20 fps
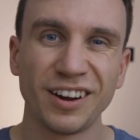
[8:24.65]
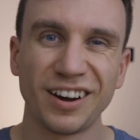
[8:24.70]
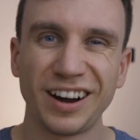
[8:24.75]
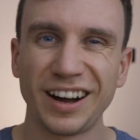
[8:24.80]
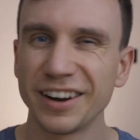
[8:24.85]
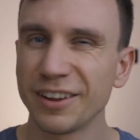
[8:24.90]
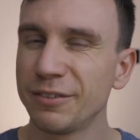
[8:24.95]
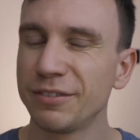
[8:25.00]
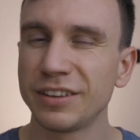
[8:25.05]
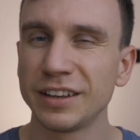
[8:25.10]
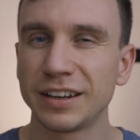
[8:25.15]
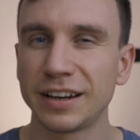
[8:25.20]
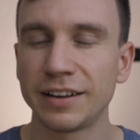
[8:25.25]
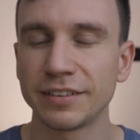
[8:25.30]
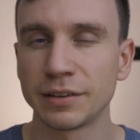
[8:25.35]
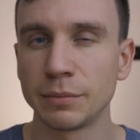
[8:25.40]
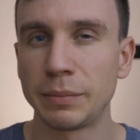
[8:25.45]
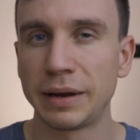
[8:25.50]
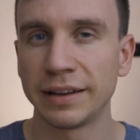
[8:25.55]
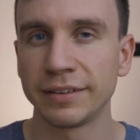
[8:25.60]
I don't think
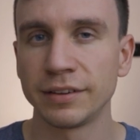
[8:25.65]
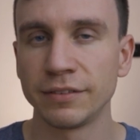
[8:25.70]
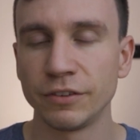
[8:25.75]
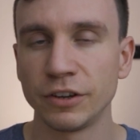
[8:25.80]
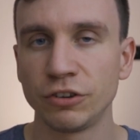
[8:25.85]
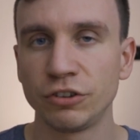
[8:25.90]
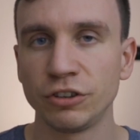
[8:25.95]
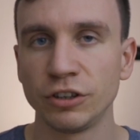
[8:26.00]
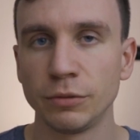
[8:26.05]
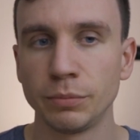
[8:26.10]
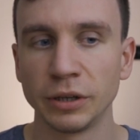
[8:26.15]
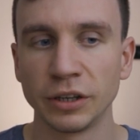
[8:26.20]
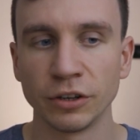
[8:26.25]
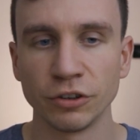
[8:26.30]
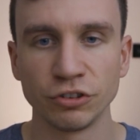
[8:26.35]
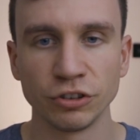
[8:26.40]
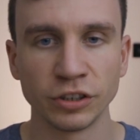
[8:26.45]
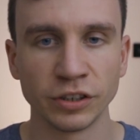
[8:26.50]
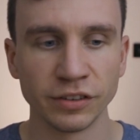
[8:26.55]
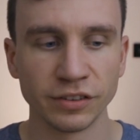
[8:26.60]
that's a massive issue
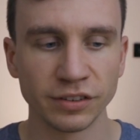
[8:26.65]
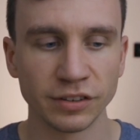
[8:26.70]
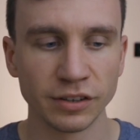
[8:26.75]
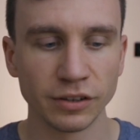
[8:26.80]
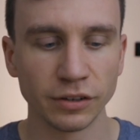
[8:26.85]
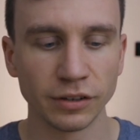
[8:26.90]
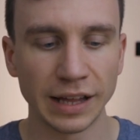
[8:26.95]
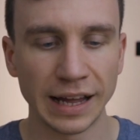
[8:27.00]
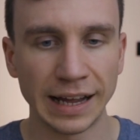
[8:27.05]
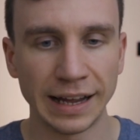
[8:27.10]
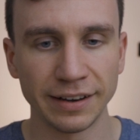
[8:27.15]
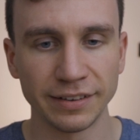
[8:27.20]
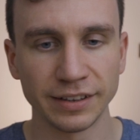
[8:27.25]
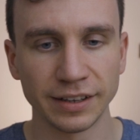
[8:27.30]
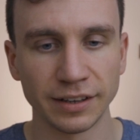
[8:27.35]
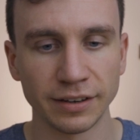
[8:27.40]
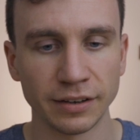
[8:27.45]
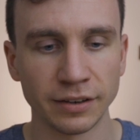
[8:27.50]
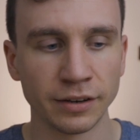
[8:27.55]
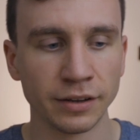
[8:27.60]
because you can still add
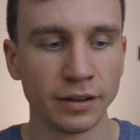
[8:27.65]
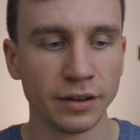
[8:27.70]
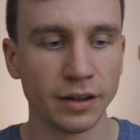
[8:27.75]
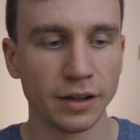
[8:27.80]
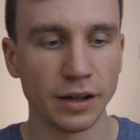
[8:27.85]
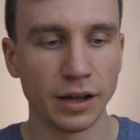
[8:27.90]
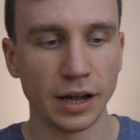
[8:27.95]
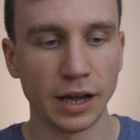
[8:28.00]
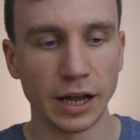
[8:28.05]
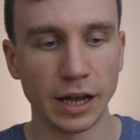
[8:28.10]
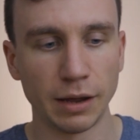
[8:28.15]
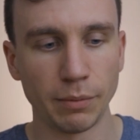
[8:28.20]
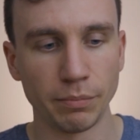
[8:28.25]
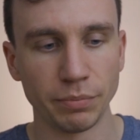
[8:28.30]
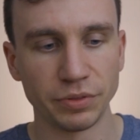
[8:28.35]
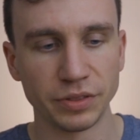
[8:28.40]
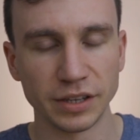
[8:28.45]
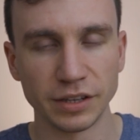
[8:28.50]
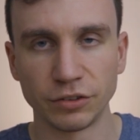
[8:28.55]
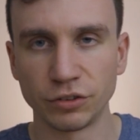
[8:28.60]
in
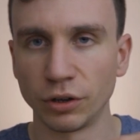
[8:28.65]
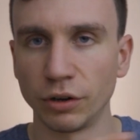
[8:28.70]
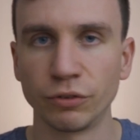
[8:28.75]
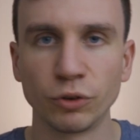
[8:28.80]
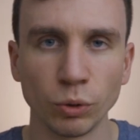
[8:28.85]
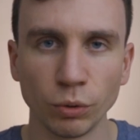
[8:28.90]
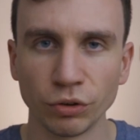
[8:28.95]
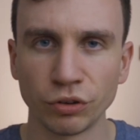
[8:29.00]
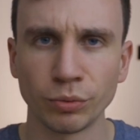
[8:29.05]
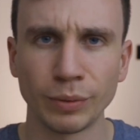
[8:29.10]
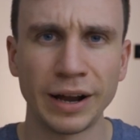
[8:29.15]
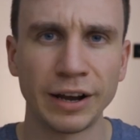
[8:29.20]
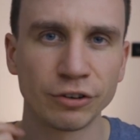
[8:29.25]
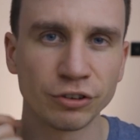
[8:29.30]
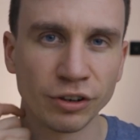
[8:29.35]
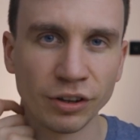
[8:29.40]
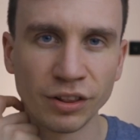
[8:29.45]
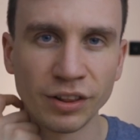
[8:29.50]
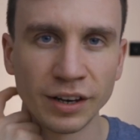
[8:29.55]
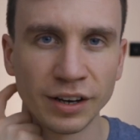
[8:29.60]
um, the sort of call to
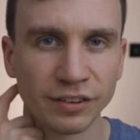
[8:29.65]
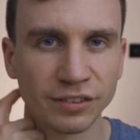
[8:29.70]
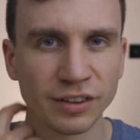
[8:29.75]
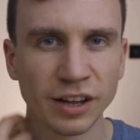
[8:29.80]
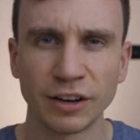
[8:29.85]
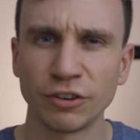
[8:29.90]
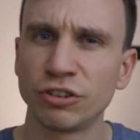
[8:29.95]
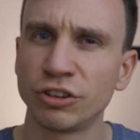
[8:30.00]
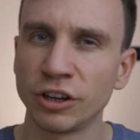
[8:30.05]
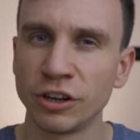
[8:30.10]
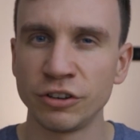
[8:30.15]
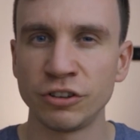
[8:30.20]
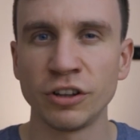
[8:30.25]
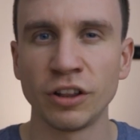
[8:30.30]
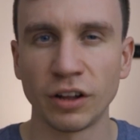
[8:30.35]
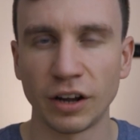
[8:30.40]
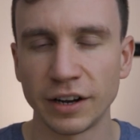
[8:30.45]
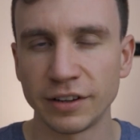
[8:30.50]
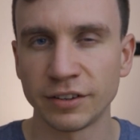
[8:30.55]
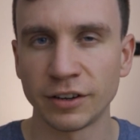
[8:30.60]
action things that I showed you
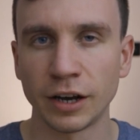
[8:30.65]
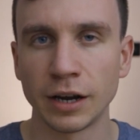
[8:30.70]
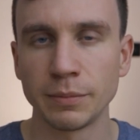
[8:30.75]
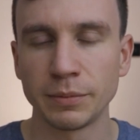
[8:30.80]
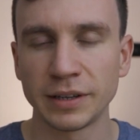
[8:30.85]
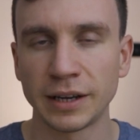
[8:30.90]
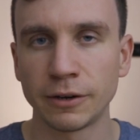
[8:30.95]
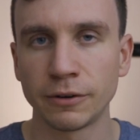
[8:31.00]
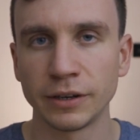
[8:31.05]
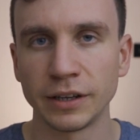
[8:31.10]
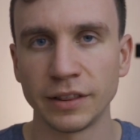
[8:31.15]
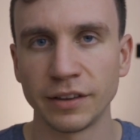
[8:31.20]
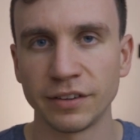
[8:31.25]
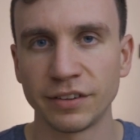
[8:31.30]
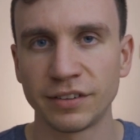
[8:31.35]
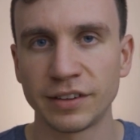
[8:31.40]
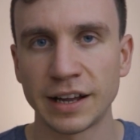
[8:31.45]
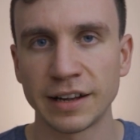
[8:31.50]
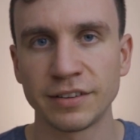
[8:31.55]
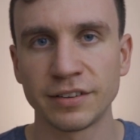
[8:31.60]
that I typed out in the
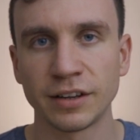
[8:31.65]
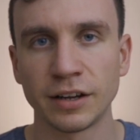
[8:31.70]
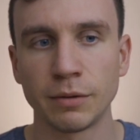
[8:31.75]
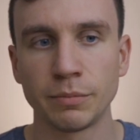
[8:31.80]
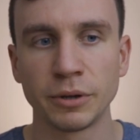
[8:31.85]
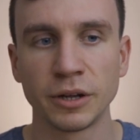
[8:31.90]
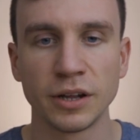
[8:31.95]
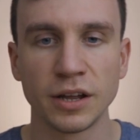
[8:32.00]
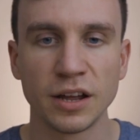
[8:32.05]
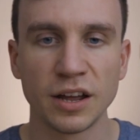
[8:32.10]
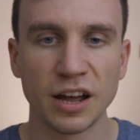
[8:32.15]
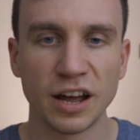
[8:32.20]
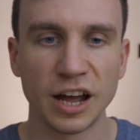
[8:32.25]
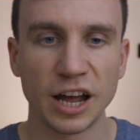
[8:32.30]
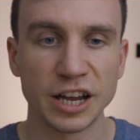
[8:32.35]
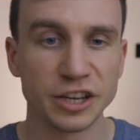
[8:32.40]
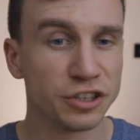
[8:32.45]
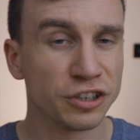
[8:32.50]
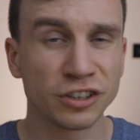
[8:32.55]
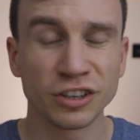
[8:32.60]
setup
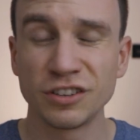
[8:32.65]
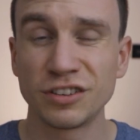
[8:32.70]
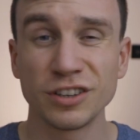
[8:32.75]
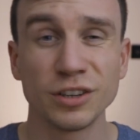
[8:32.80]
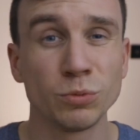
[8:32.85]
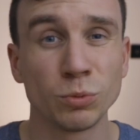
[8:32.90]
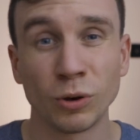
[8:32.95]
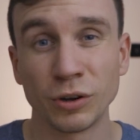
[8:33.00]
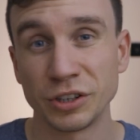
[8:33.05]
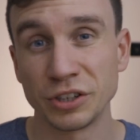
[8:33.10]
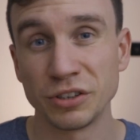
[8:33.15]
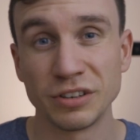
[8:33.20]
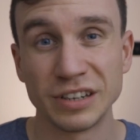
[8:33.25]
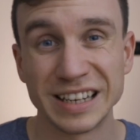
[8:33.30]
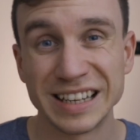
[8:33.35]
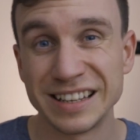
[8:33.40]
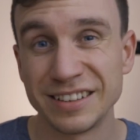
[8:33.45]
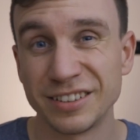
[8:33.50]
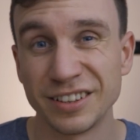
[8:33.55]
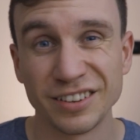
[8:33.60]
uh, you can do what you
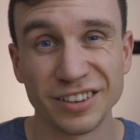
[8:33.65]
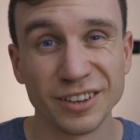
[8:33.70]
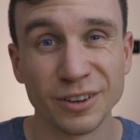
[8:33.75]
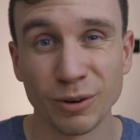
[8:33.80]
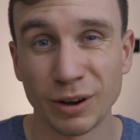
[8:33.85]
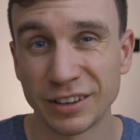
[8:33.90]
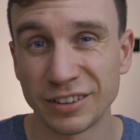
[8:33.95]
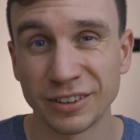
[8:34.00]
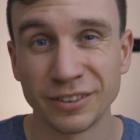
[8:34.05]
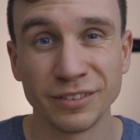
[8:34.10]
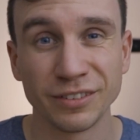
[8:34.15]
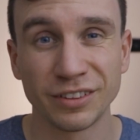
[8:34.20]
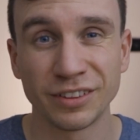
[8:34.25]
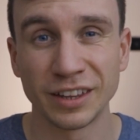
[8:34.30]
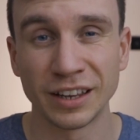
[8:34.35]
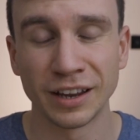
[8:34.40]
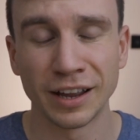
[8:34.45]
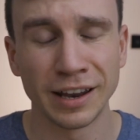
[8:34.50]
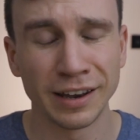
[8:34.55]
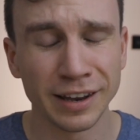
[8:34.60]
need to do. I don't
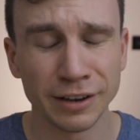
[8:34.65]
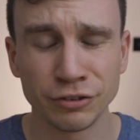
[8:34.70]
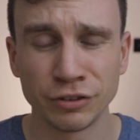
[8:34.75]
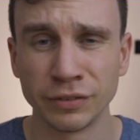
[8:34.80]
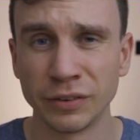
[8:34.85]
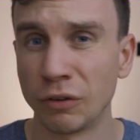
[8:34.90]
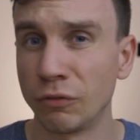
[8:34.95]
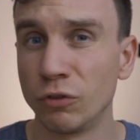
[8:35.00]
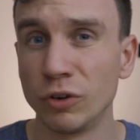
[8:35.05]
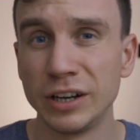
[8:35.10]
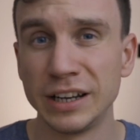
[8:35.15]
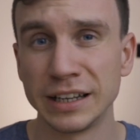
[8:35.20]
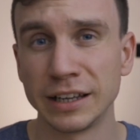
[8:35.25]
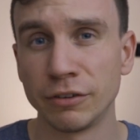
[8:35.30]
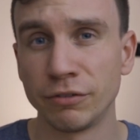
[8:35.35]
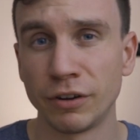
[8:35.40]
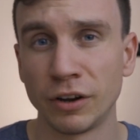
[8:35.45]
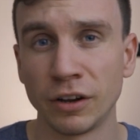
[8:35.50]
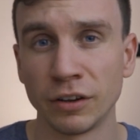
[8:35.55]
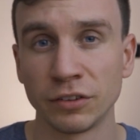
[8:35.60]
think, unless you've got really
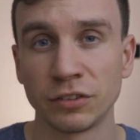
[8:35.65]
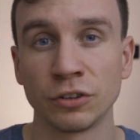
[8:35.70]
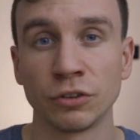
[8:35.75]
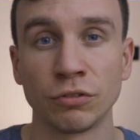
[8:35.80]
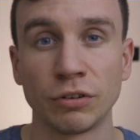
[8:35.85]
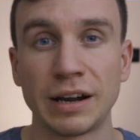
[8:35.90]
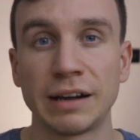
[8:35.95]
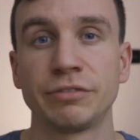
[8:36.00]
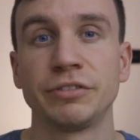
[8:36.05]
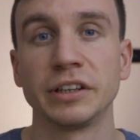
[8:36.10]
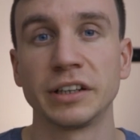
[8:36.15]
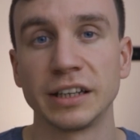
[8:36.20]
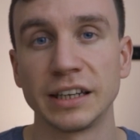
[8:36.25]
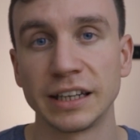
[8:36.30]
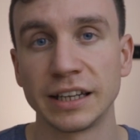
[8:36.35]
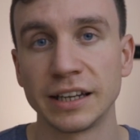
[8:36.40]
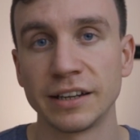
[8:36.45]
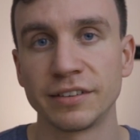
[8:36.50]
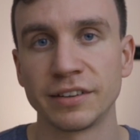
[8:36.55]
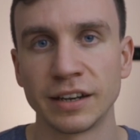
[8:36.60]
advanced graphic
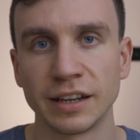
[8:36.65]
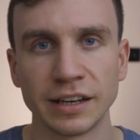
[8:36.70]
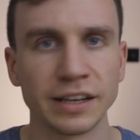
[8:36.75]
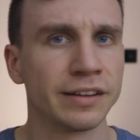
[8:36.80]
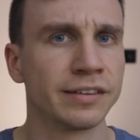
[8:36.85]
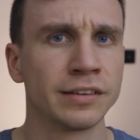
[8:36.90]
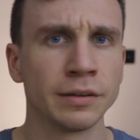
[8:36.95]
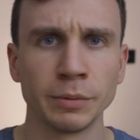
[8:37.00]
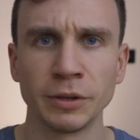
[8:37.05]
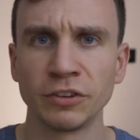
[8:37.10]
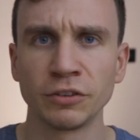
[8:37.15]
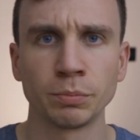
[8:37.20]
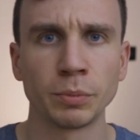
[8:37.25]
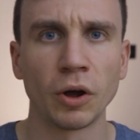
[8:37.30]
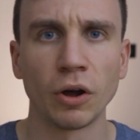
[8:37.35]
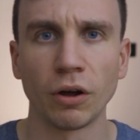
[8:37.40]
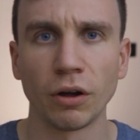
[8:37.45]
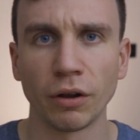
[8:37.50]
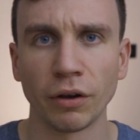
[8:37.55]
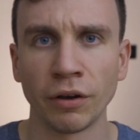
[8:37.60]
needs and it needs to be
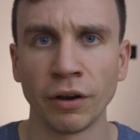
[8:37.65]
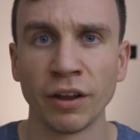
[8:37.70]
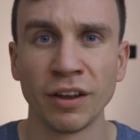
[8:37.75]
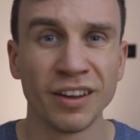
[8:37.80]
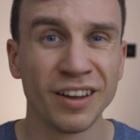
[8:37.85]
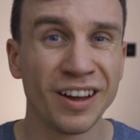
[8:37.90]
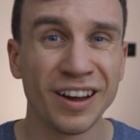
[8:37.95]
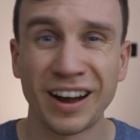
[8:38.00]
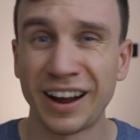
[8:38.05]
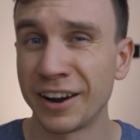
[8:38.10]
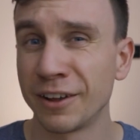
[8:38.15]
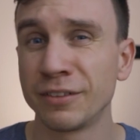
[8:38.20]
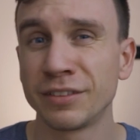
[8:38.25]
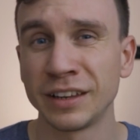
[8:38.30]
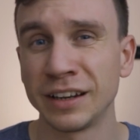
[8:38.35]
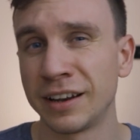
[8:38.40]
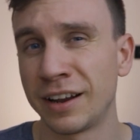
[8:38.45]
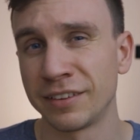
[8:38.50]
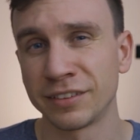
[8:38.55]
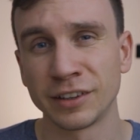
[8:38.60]
spot on, I don't
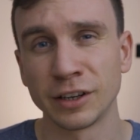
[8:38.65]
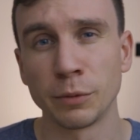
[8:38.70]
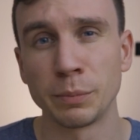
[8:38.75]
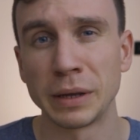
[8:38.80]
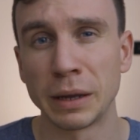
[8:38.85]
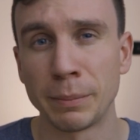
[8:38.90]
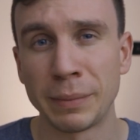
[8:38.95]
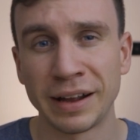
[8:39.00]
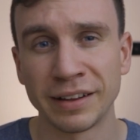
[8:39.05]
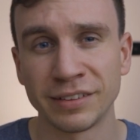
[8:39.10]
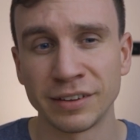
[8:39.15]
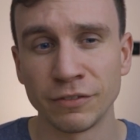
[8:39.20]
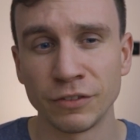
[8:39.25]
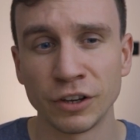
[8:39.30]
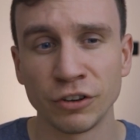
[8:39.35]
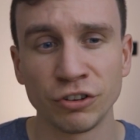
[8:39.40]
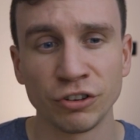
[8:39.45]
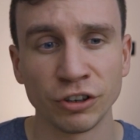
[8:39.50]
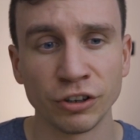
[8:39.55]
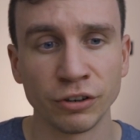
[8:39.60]
think that's going to be a massive
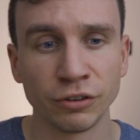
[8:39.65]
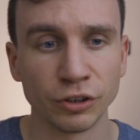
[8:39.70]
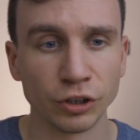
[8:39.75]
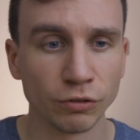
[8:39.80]
issue.